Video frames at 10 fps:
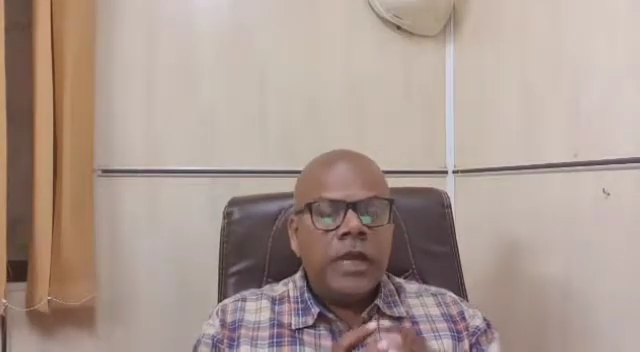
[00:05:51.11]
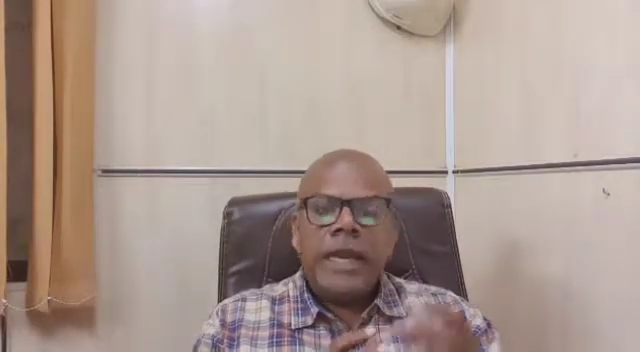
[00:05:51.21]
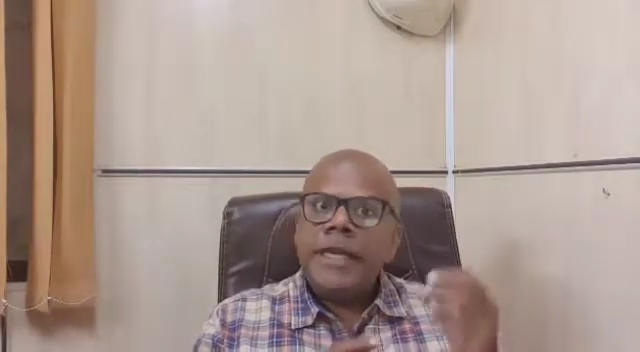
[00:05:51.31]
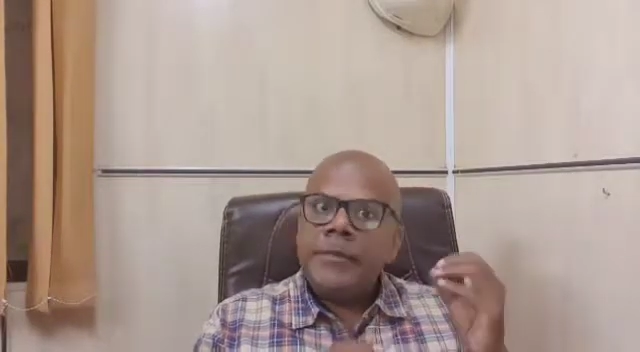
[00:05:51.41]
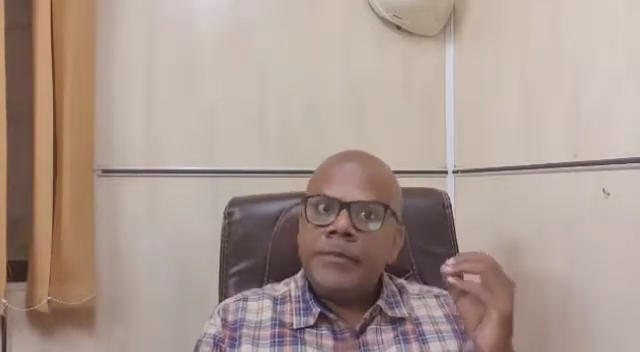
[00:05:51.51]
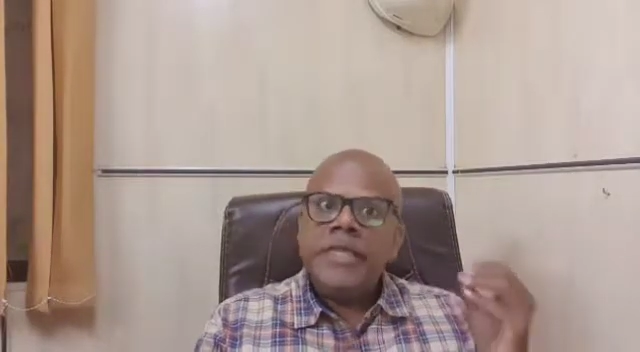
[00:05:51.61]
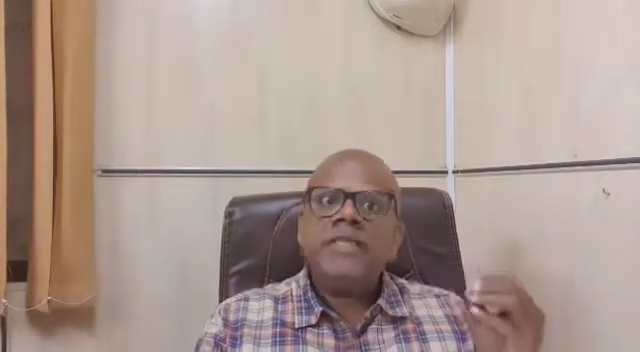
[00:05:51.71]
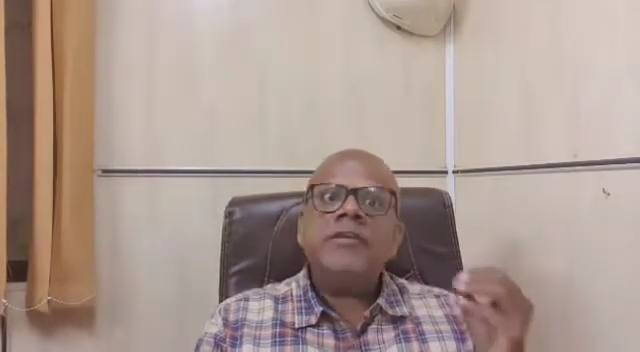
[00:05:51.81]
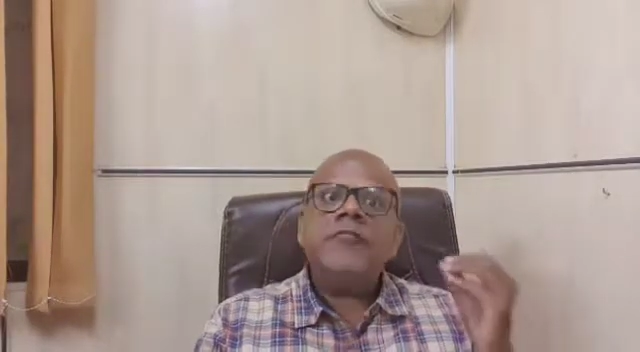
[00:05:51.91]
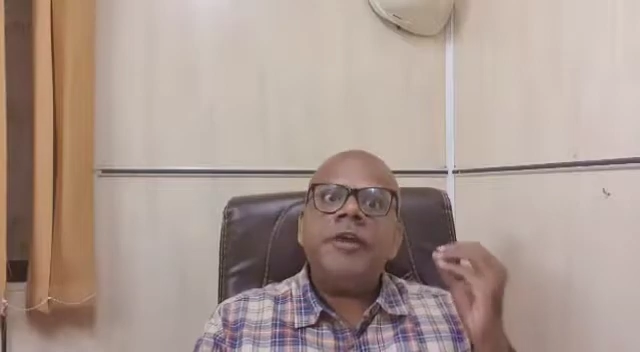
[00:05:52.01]
and it
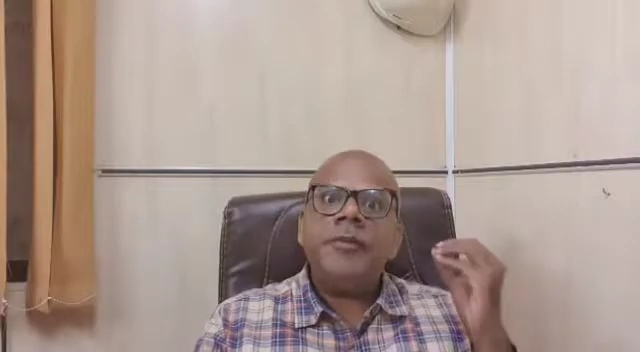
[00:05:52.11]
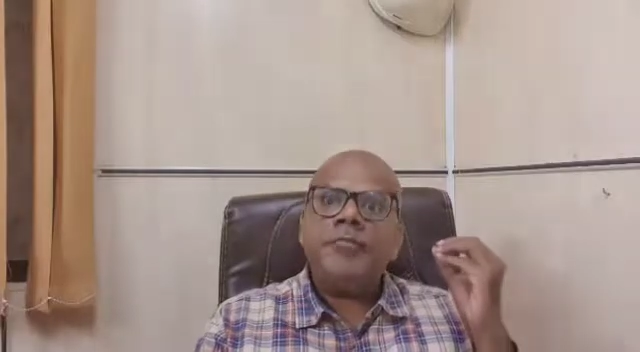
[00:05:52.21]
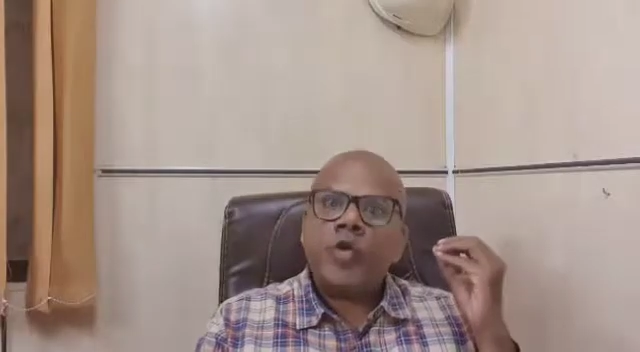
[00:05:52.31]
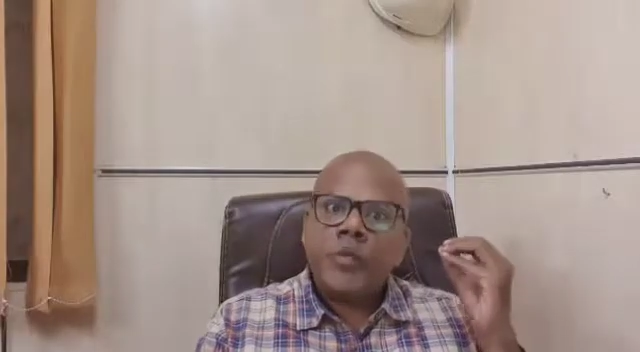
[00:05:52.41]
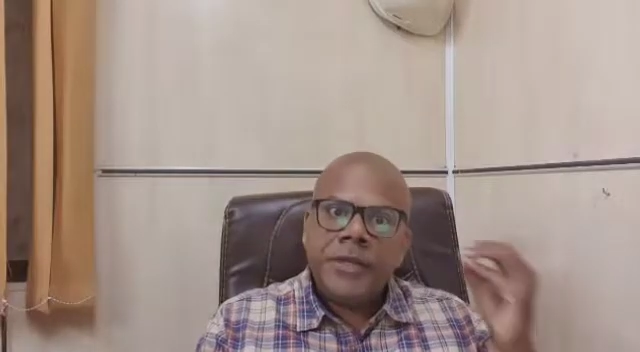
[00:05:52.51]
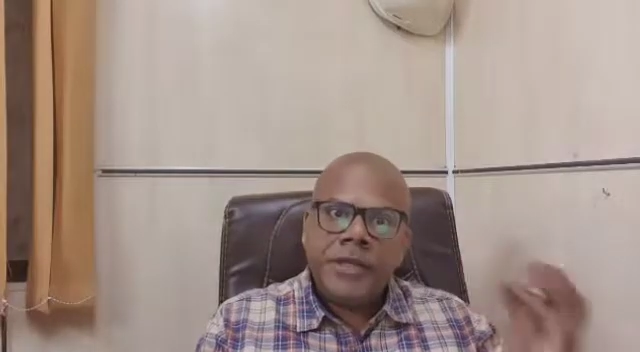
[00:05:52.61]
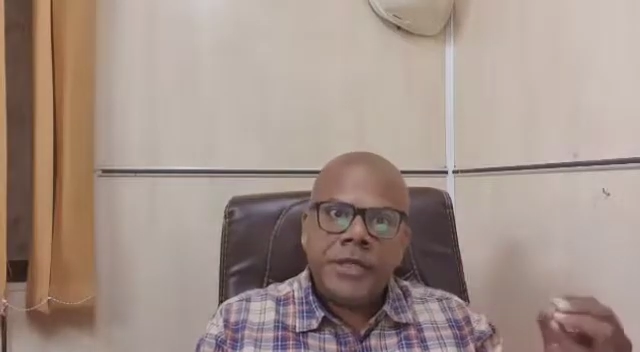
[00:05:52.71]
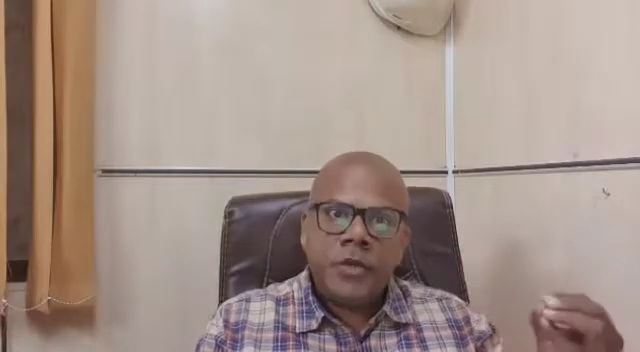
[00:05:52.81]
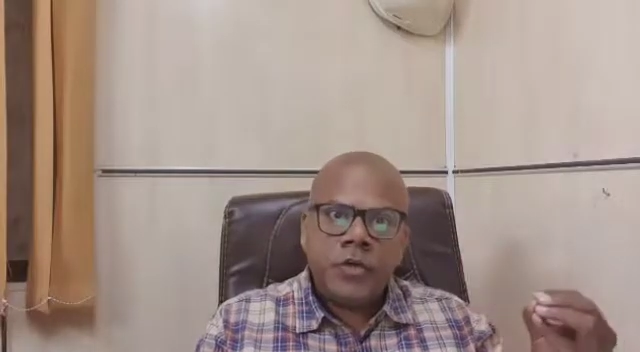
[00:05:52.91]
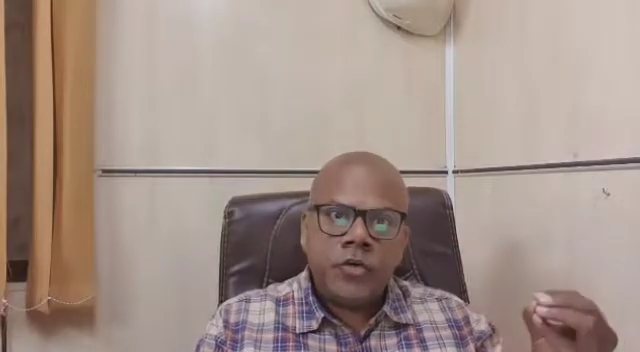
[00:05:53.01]
plays a very
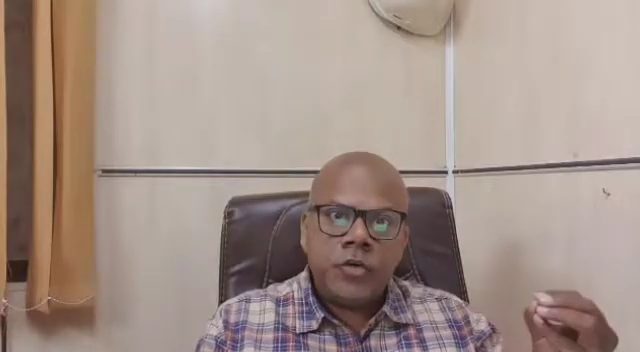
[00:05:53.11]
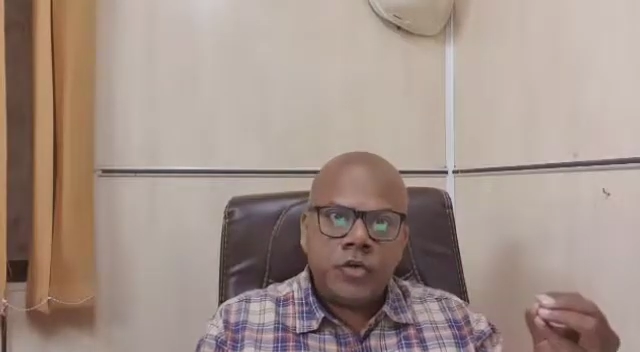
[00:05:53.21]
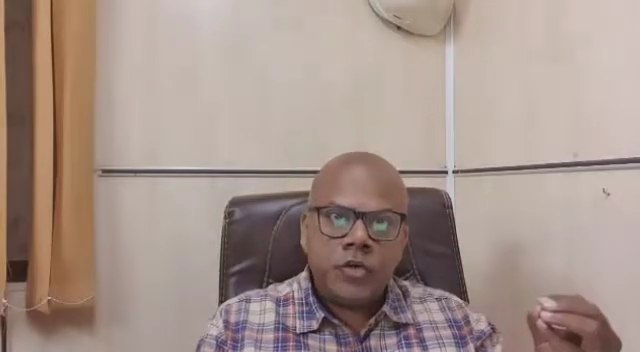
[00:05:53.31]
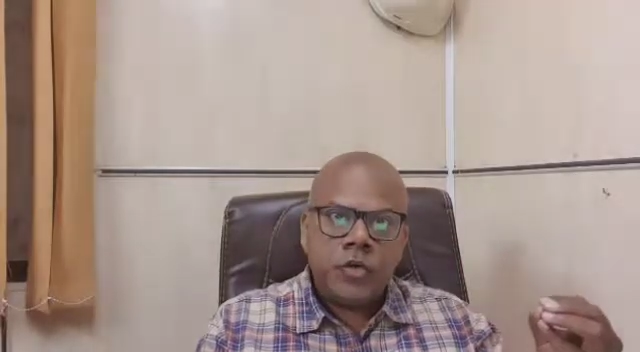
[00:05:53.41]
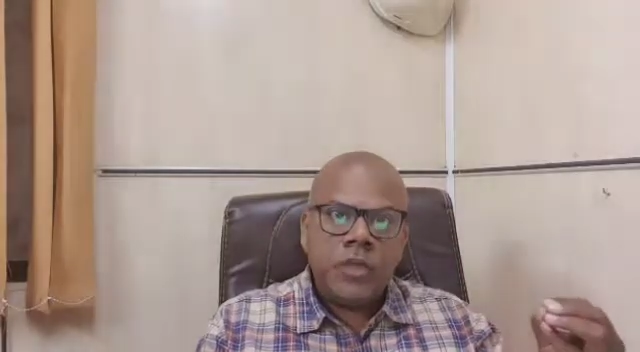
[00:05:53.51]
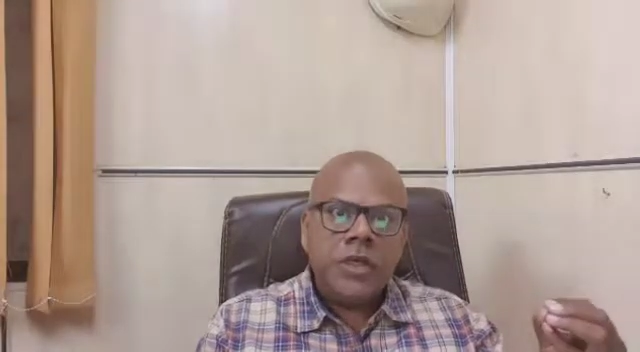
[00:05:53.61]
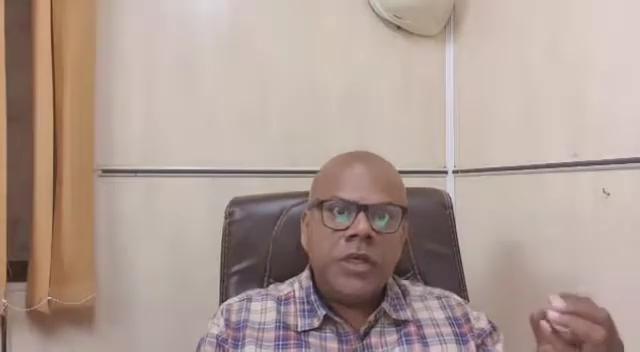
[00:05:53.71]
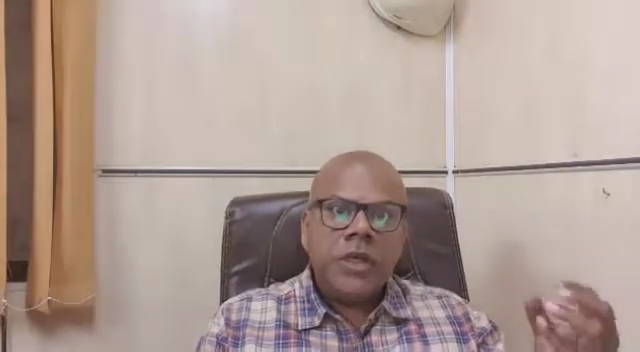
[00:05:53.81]
prominent role